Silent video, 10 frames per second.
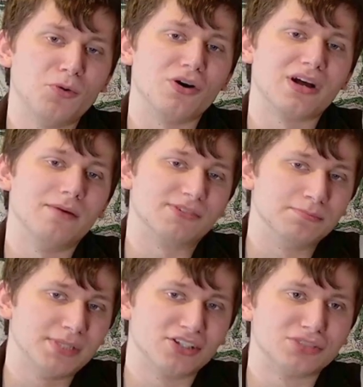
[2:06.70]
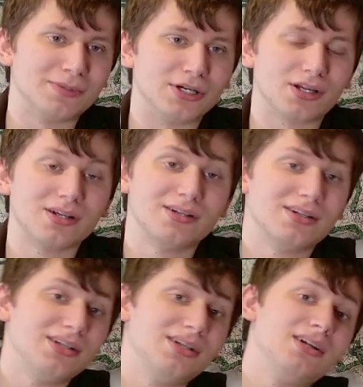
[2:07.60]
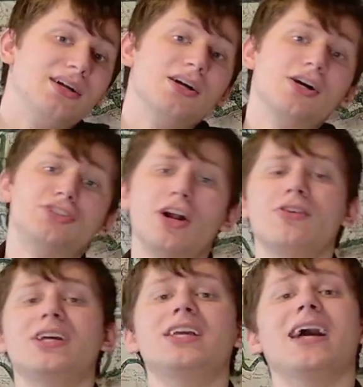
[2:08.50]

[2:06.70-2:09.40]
come from Petersburg. General Lee has